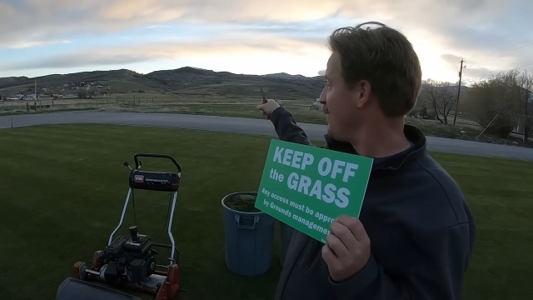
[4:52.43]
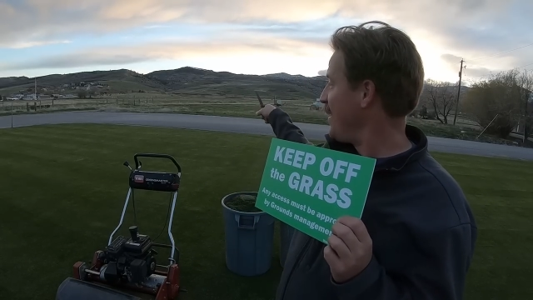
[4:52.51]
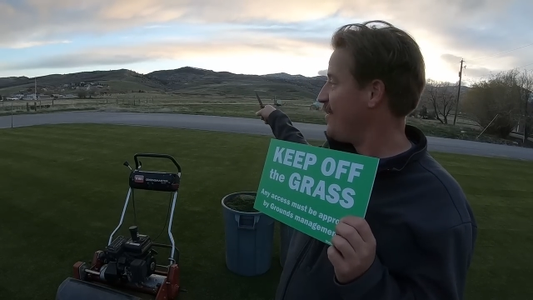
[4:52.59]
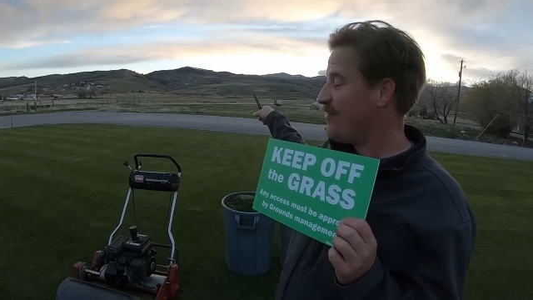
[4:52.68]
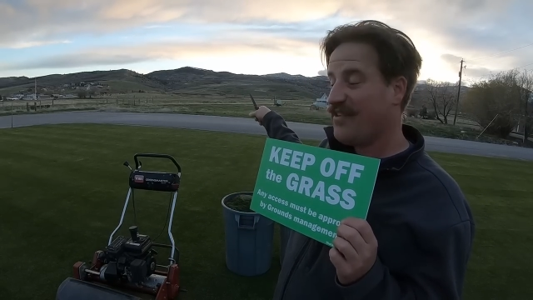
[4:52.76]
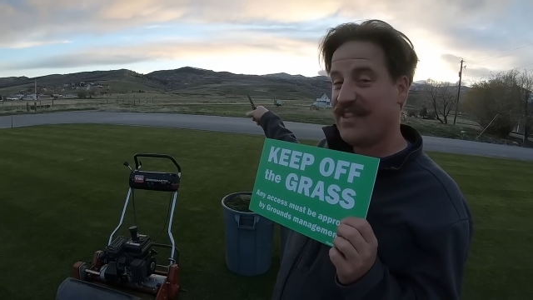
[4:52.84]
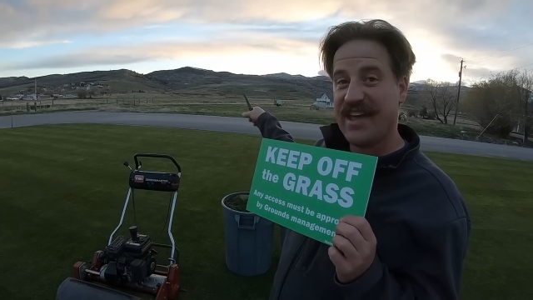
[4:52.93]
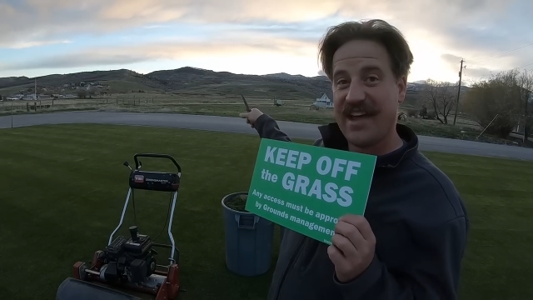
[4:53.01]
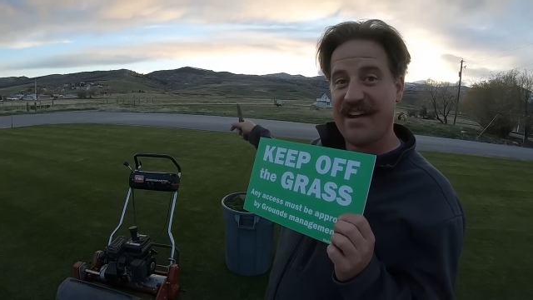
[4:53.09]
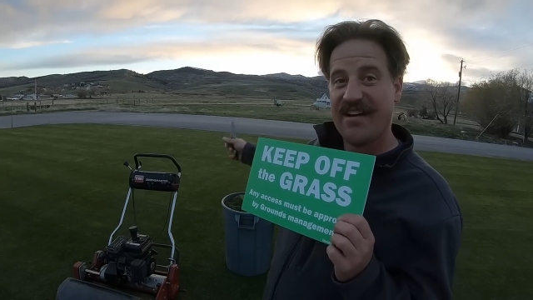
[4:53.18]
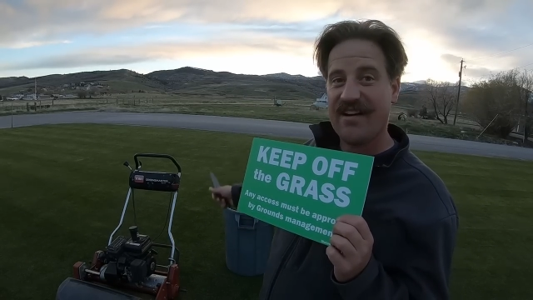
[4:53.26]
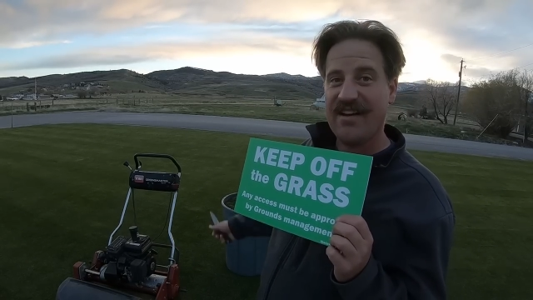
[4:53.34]
right over
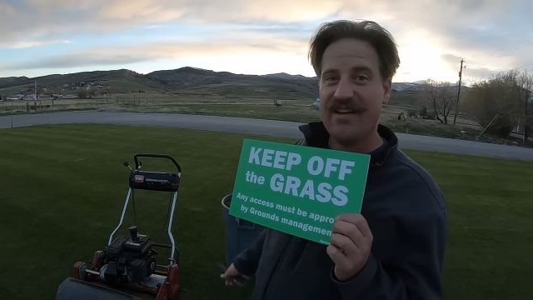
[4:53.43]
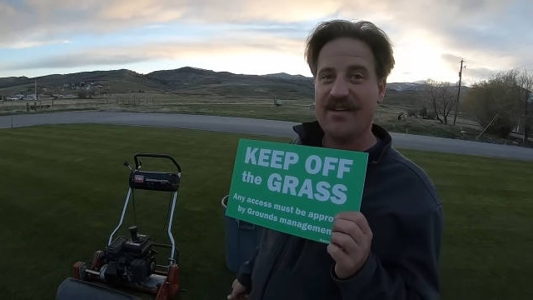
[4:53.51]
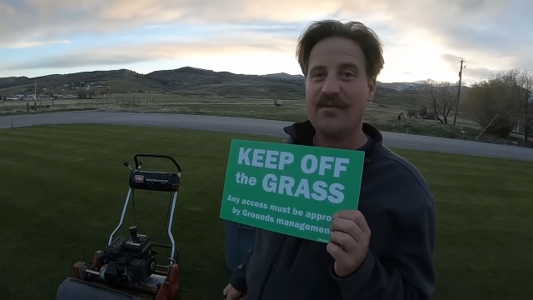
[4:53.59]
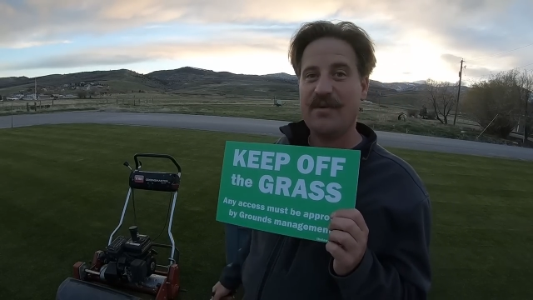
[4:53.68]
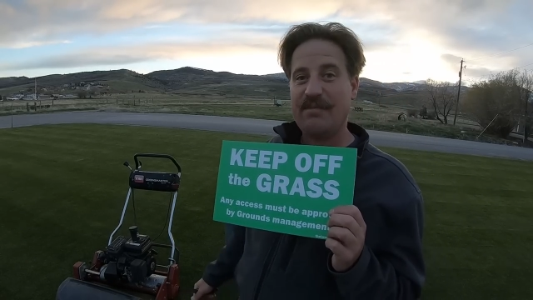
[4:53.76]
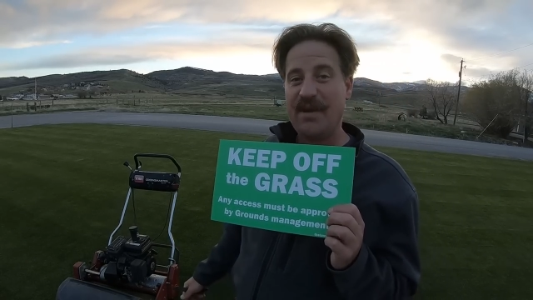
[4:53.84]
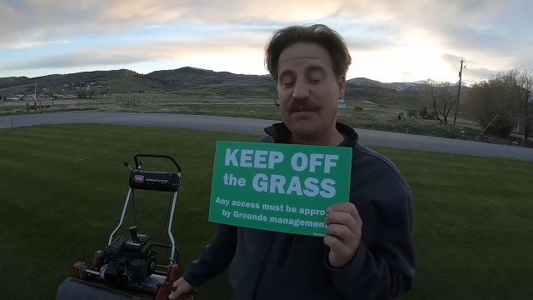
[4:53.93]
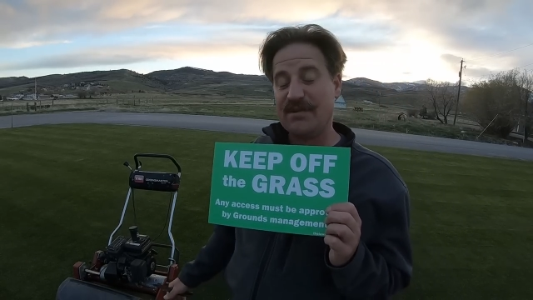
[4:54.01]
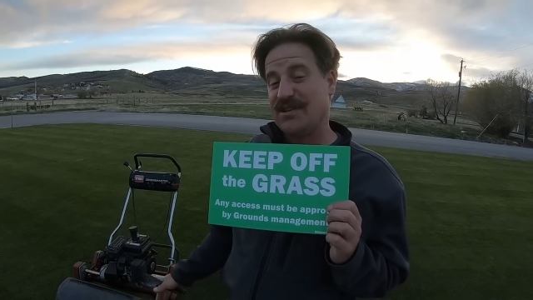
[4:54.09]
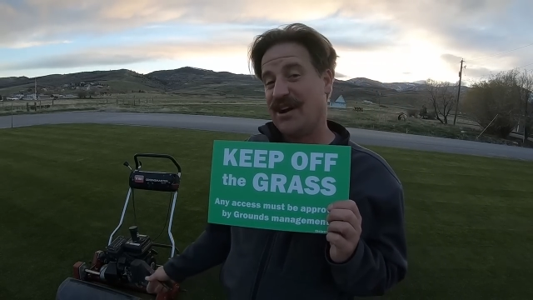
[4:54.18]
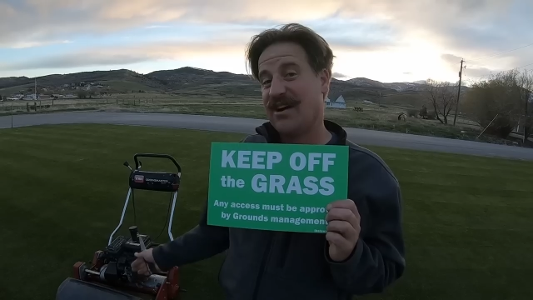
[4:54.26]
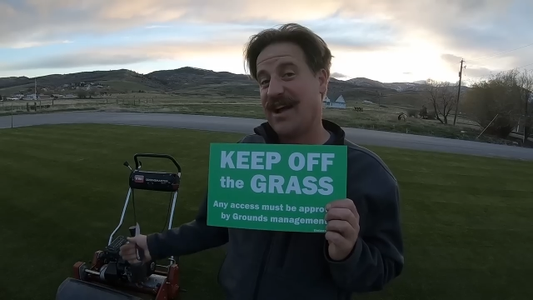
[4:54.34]
there when people
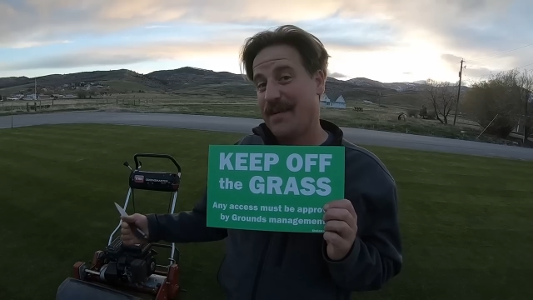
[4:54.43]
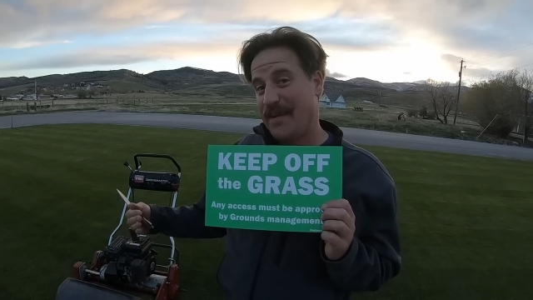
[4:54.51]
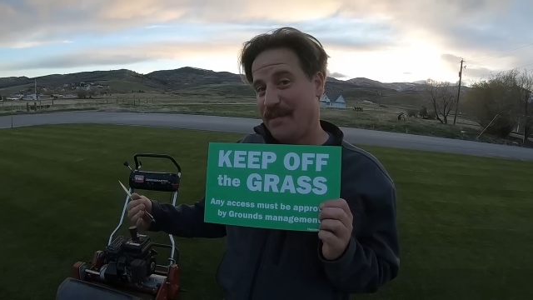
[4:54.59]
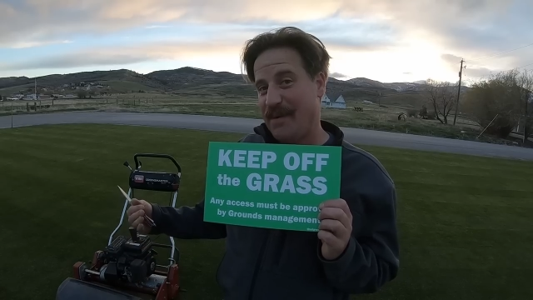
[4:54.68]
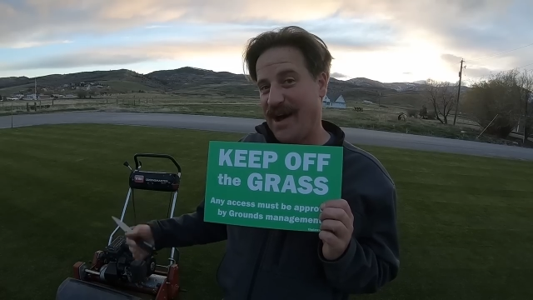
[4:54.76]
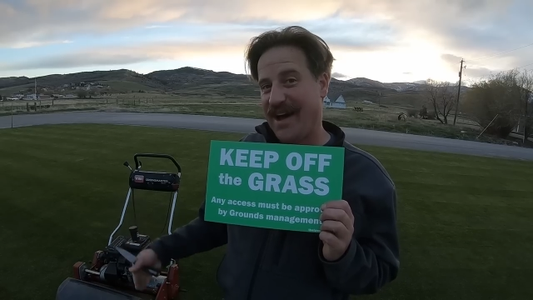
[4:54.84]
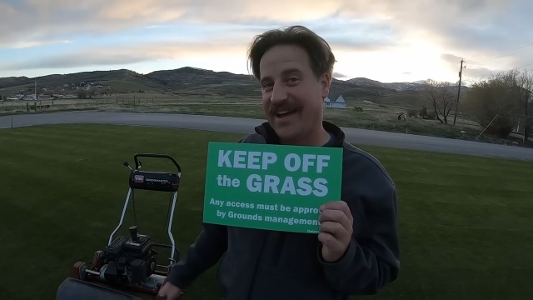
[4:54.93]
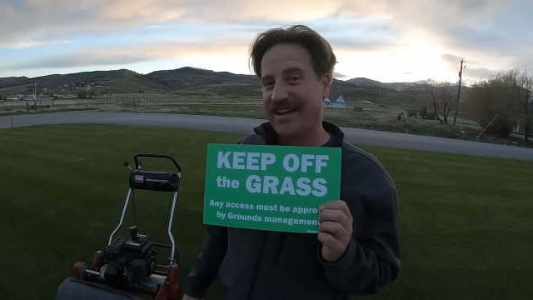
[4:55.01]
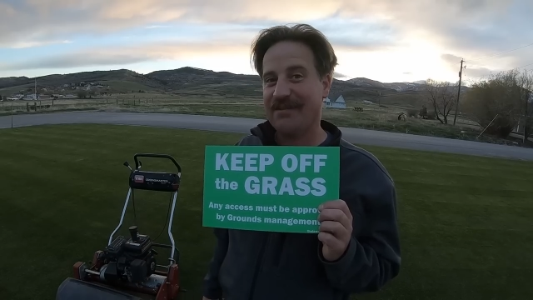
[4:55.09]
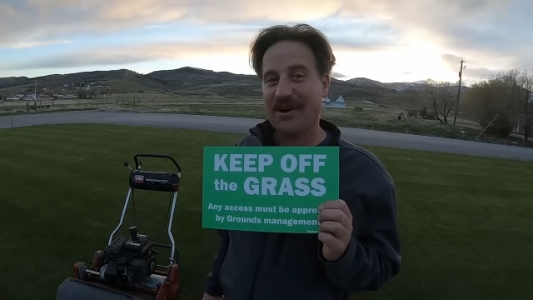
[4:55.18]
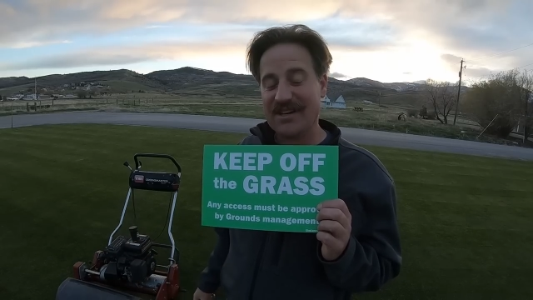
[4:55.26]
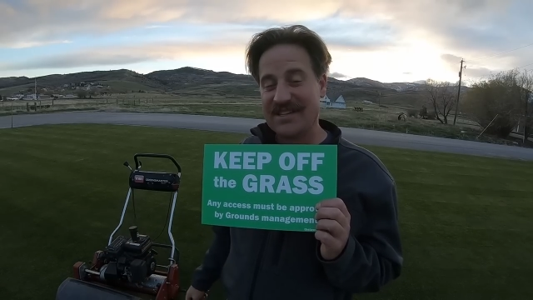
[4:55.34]
start coming by
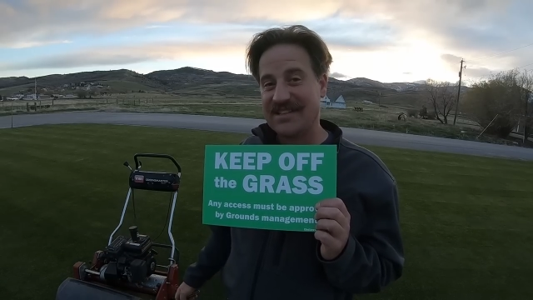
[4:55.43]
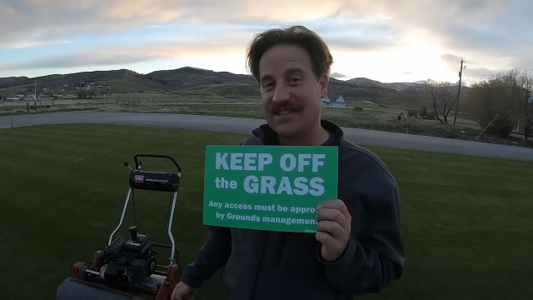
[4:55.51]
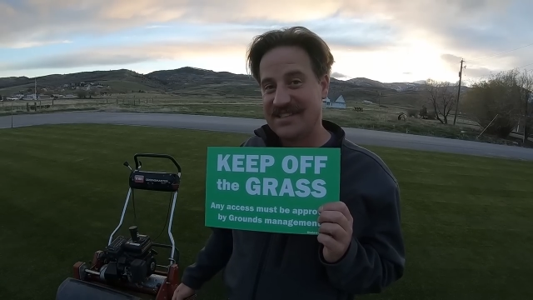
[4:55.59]
and want to